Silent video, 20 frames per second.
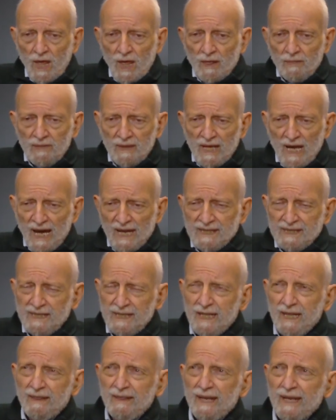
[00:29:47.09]
The
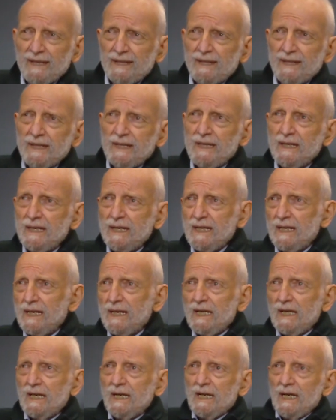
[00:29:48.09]
idea that
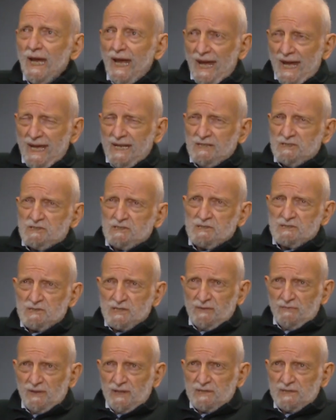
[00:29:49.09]
ancient civilizations